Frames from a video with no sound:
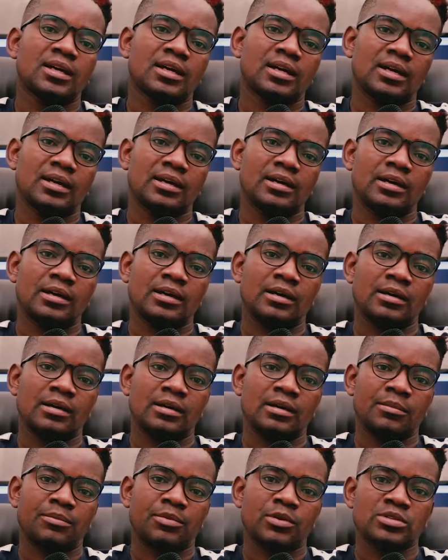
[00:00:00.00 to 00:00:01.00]

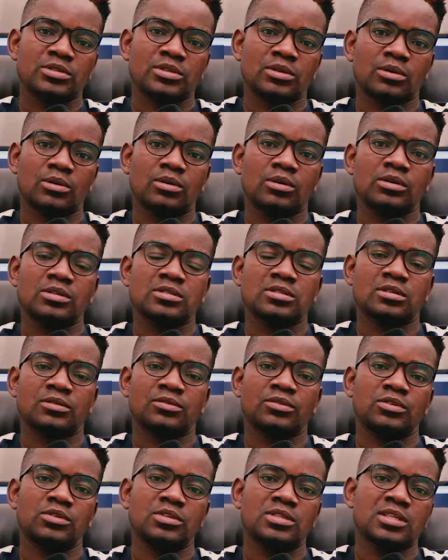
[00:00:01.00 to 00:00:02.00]
uh, pros and cons
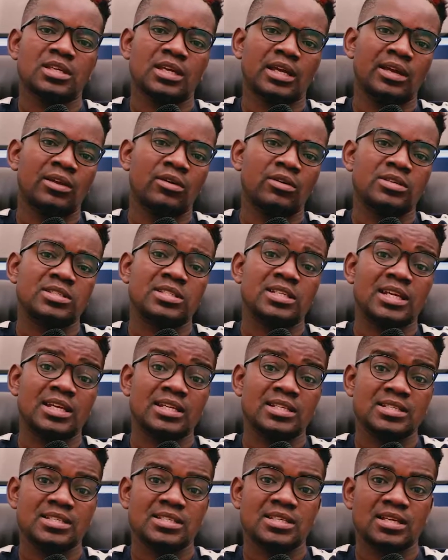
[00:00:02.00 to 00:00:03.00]
of using an
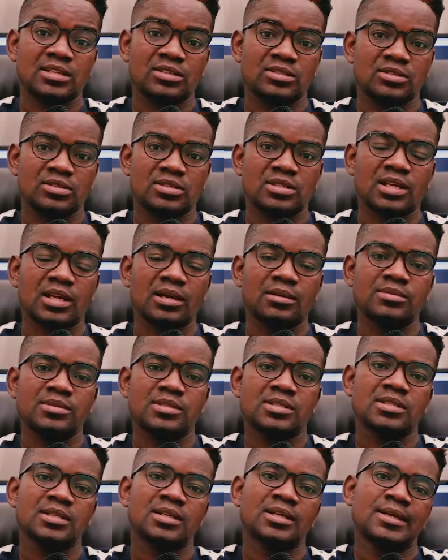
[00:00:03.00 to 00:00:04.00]
auxiliary send to
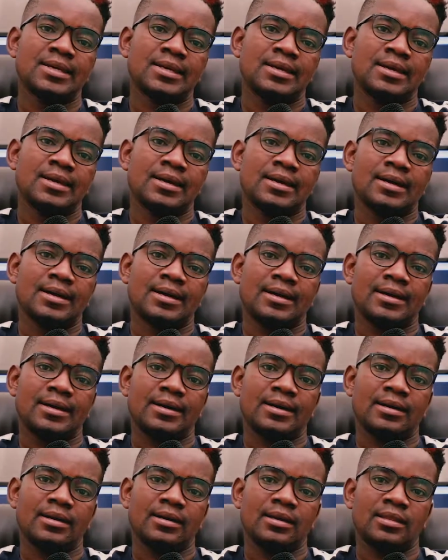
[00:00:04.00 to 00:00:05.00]
subs,
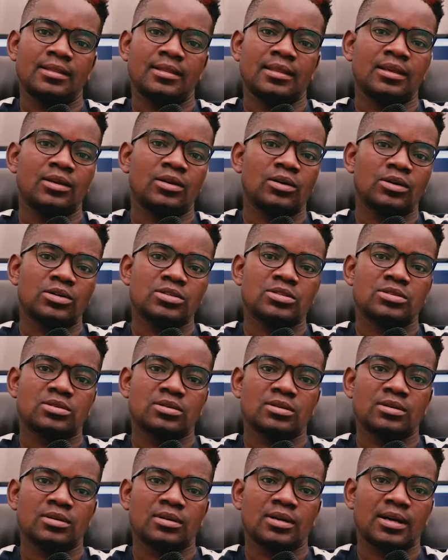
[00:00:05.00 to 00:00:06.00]
uh, and then
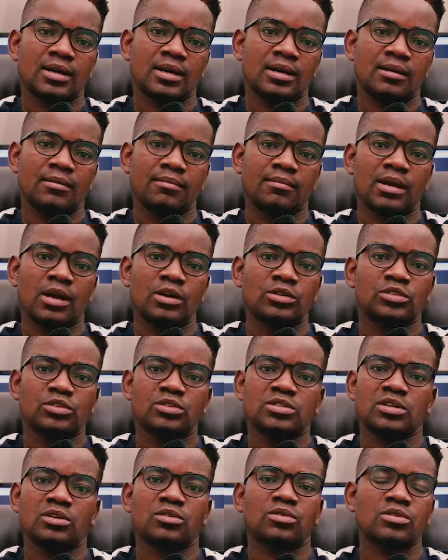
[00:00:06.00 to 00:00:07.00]
also um, how to
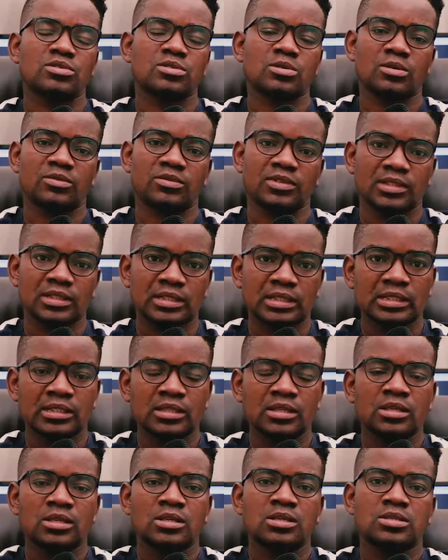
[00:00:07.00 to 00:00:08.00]
use a crossover.
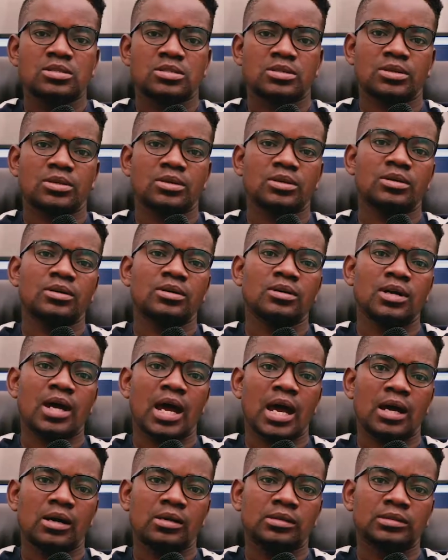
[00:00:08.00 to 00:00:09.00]
So
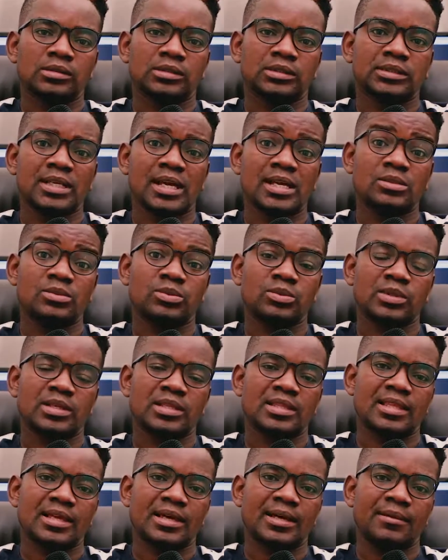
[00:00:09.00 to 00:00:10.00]
I will start
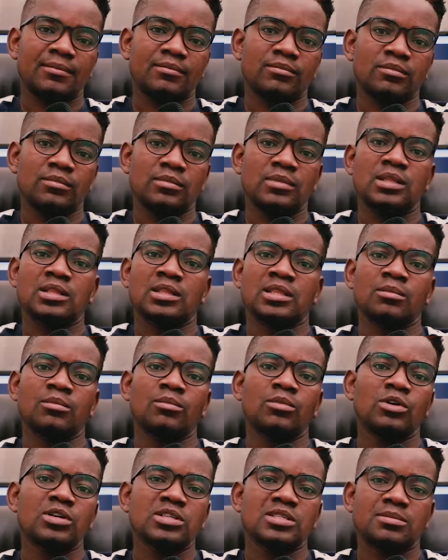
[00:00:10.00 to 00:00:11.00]
with um, the
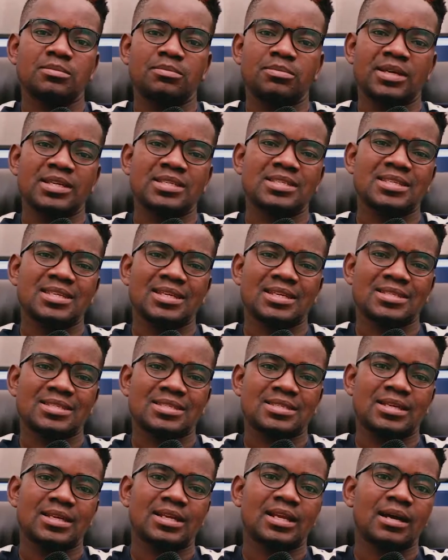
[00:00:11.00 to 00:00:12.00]
most basic
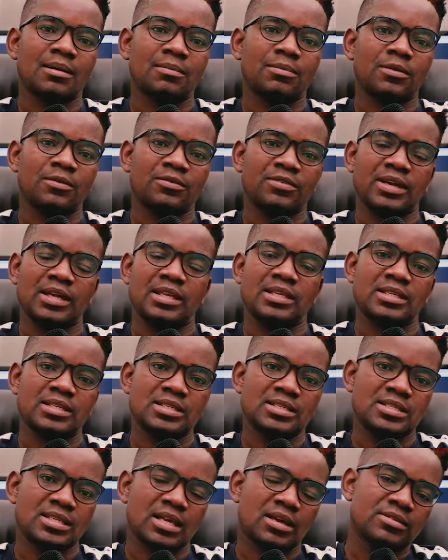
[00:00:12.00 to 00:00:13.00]
setup of
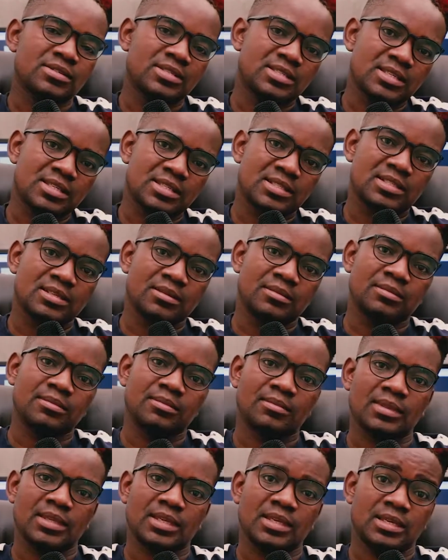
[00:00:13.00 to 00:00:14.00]
any sound
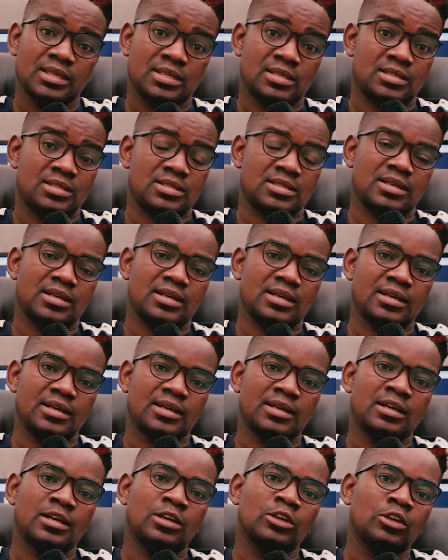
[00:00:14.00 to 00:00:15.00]
system is
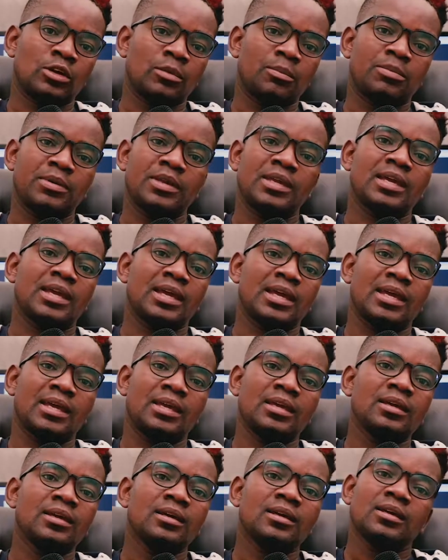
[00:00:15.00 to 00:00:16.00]
uh, your
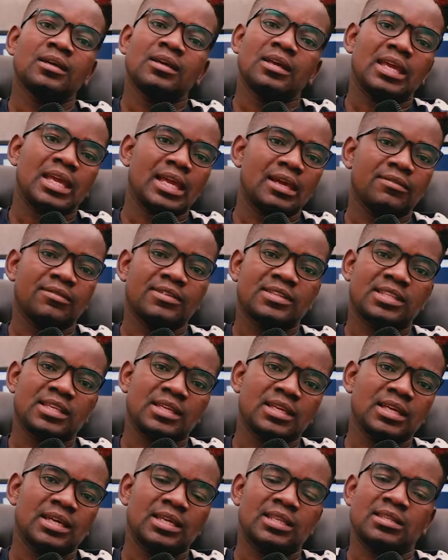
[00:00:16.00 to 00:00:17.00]
PA,
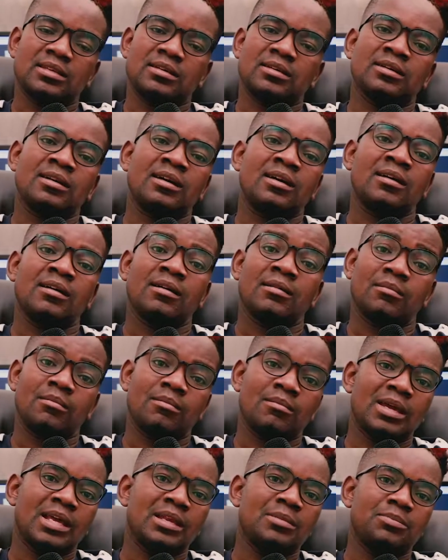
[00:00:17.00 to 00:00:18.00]
everything in the
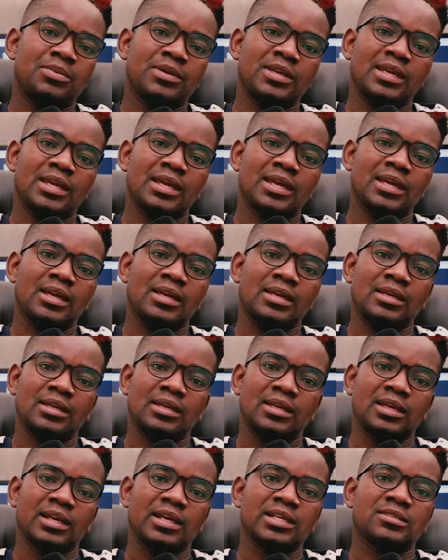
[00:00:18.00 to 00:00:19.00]
main
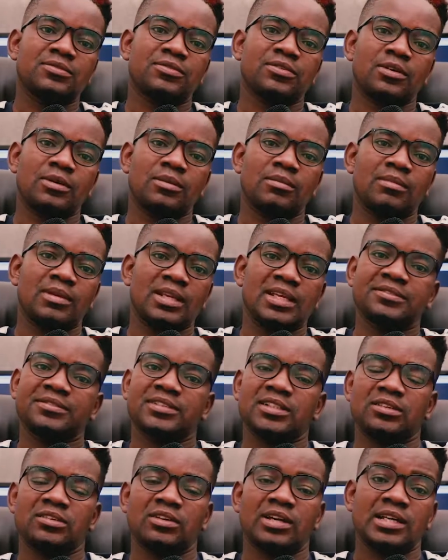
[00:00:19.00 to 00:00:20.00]
PA gets from
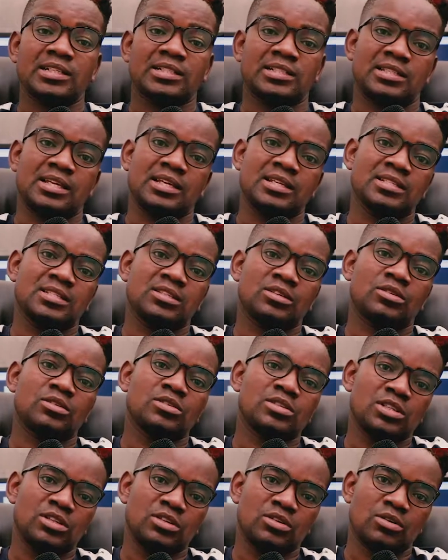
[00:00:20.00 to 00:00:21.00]
left and right, that is
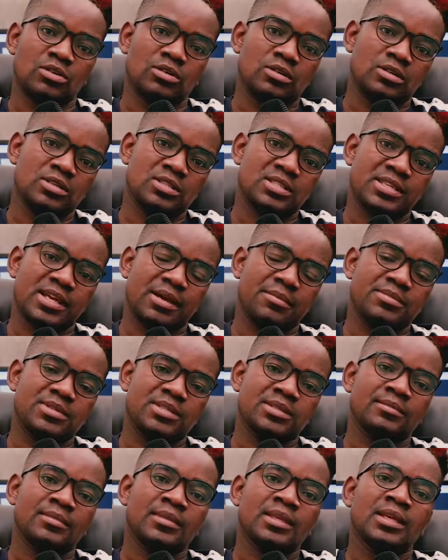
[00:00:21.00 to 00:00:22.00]
including your subs